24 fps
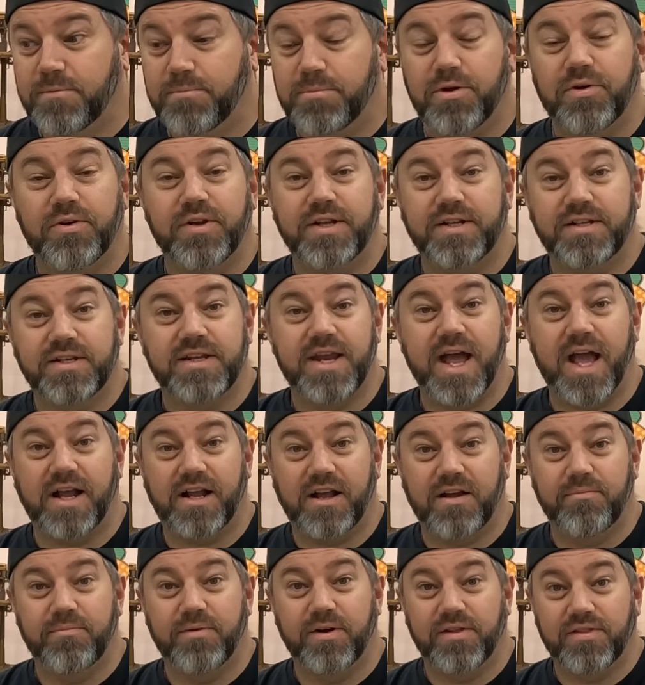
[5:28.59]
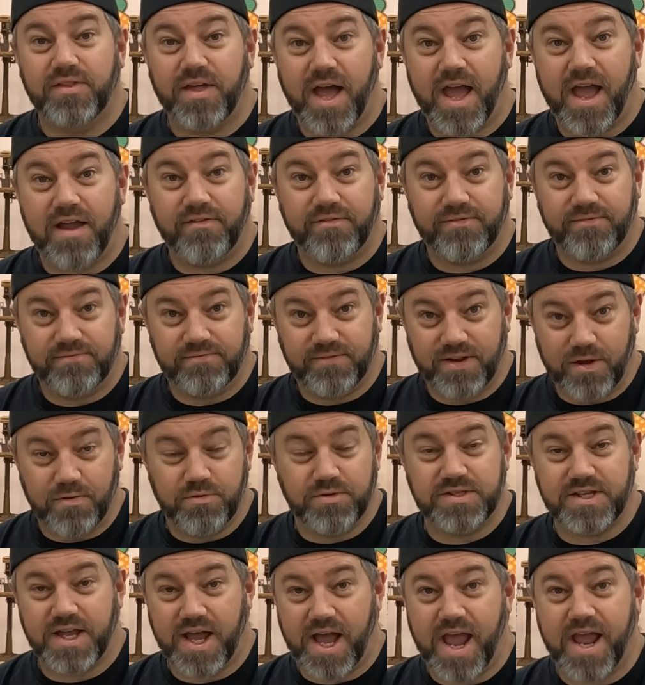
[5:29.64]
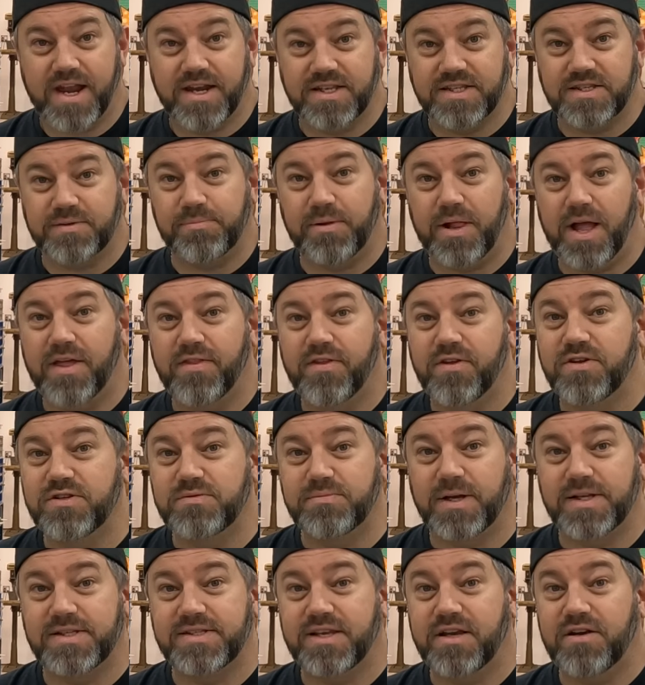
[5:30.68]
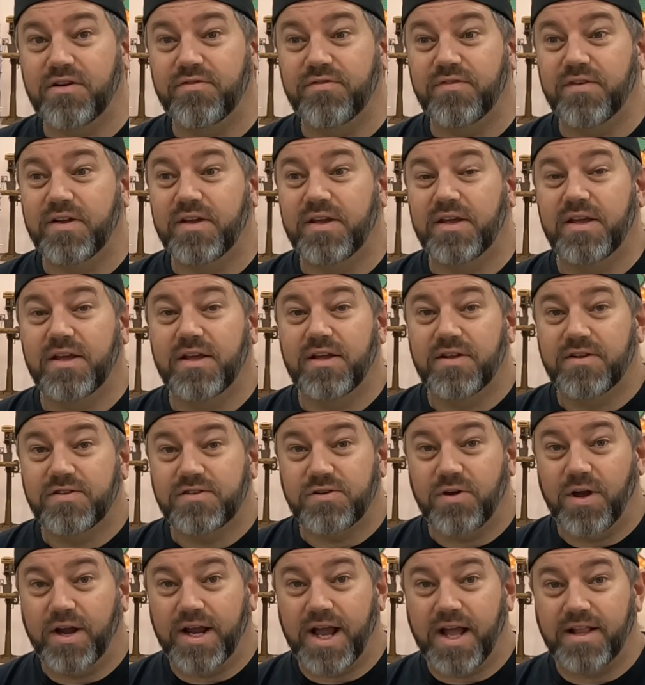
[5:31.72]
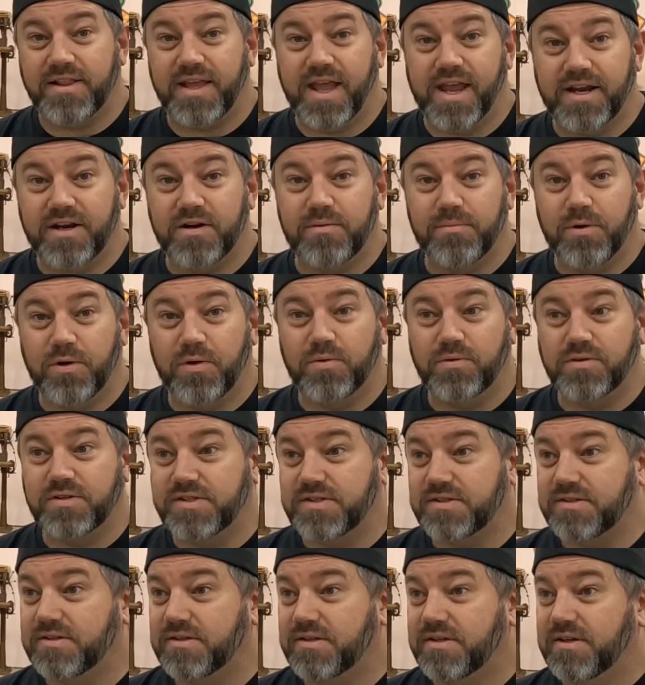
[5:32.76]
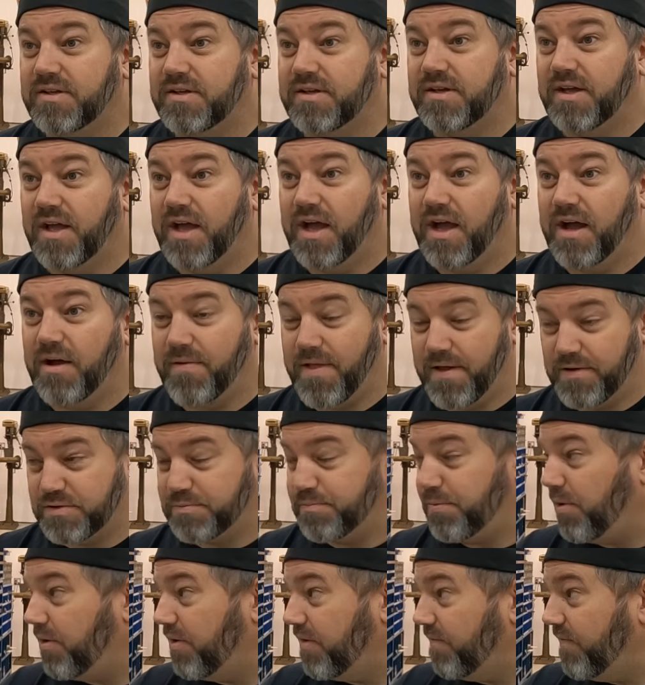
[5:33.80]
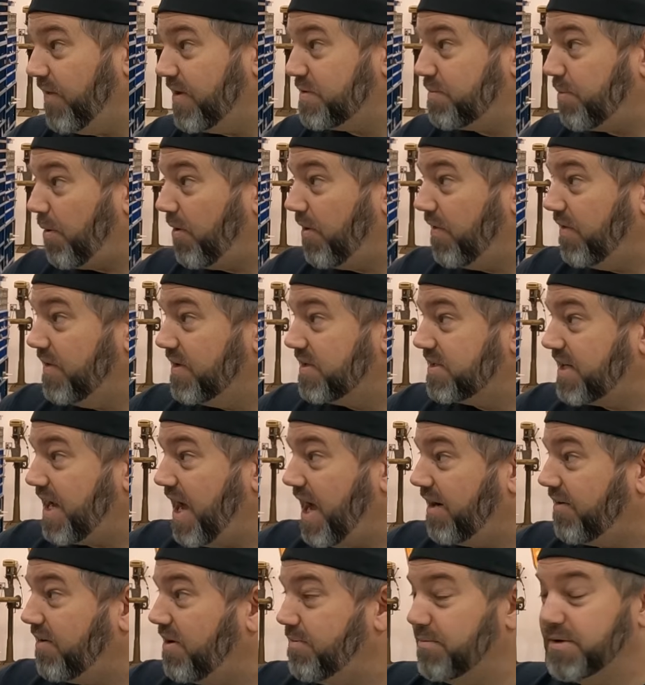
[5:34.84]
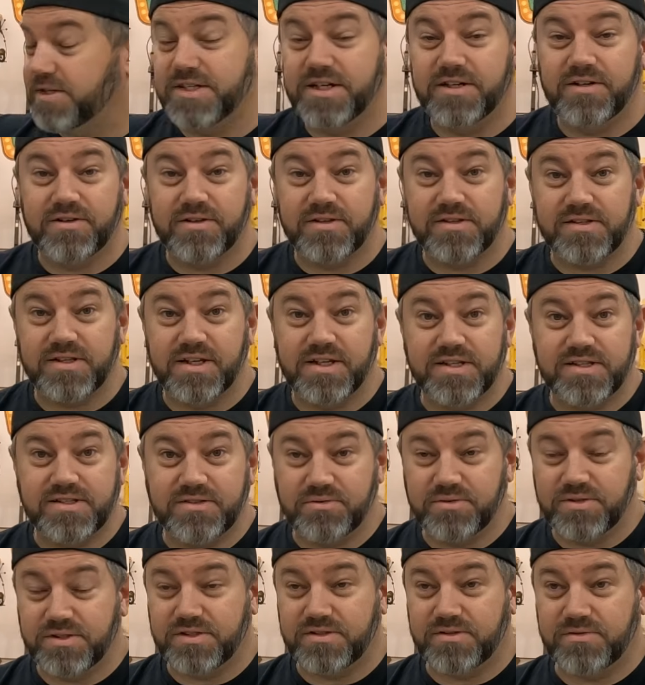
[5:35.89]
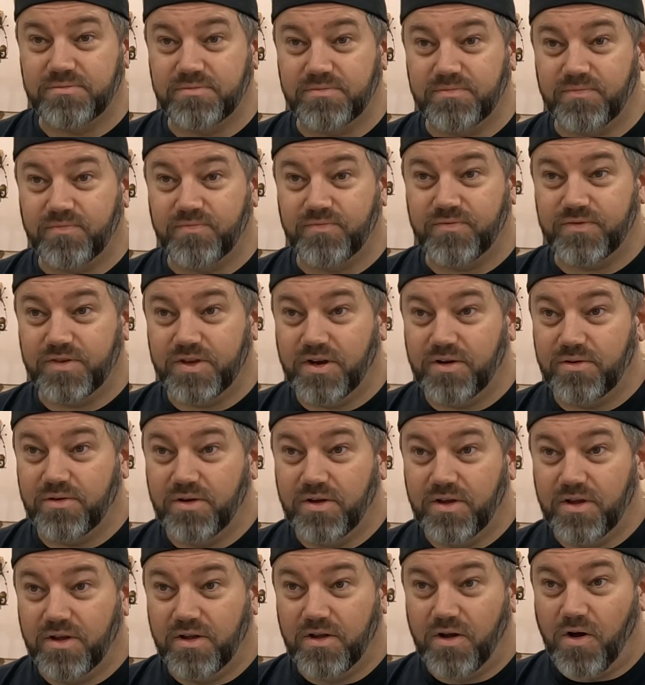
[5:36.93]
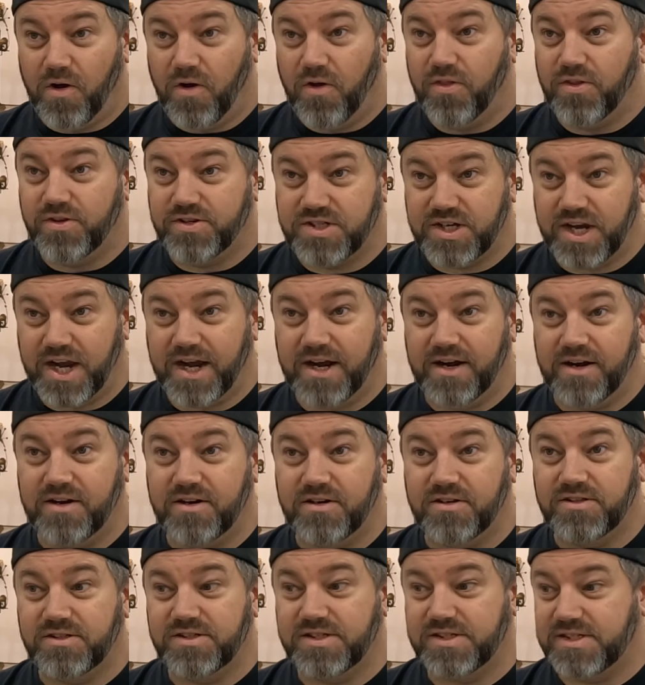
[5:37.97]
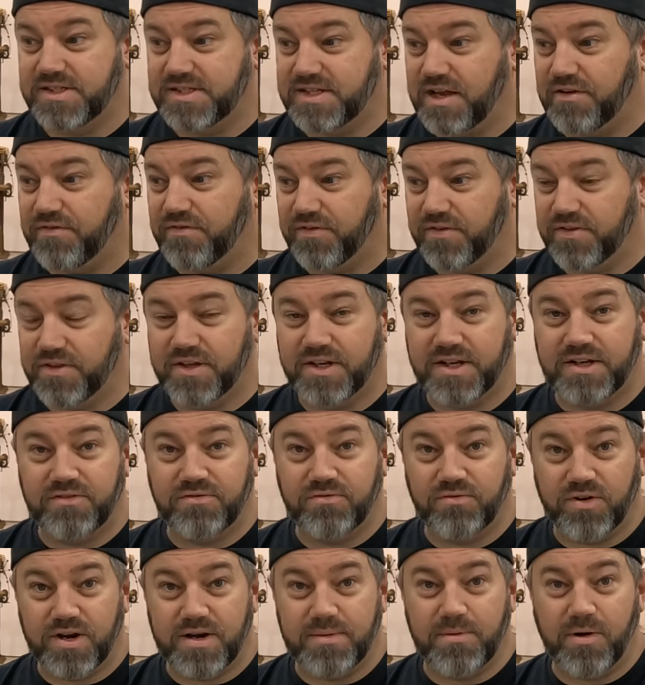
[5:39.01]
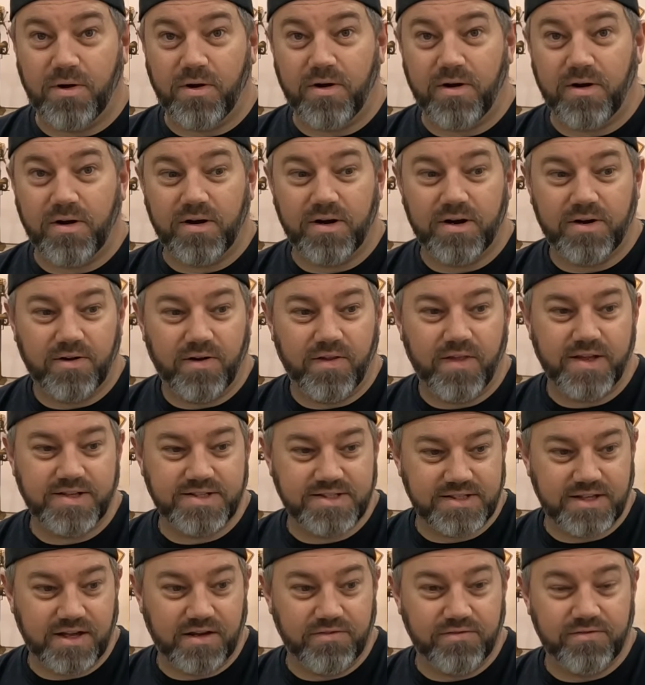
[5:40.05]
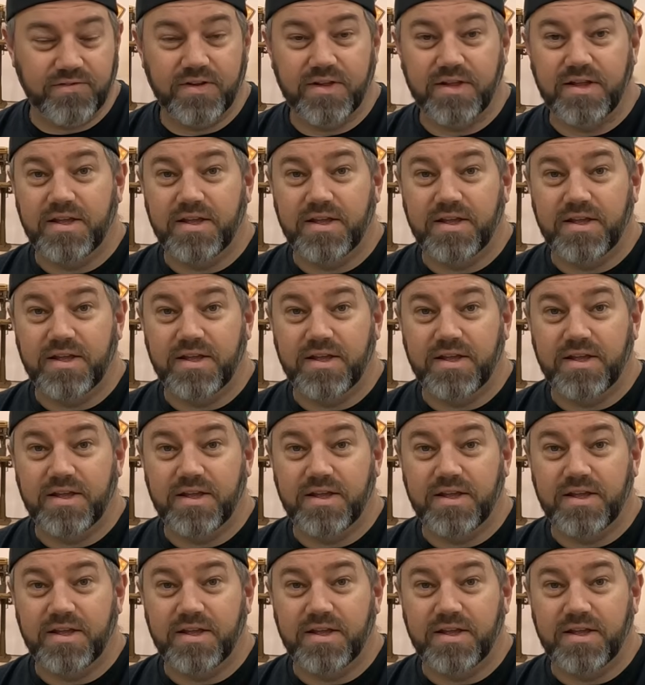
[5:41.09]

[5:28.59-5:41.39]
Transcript: building did not come with. I had to supply those myself. So I got the anchor bolts. That's part of this concrete materials list. It was, you know, all the chairs and stuff for the rebar and all that stuff.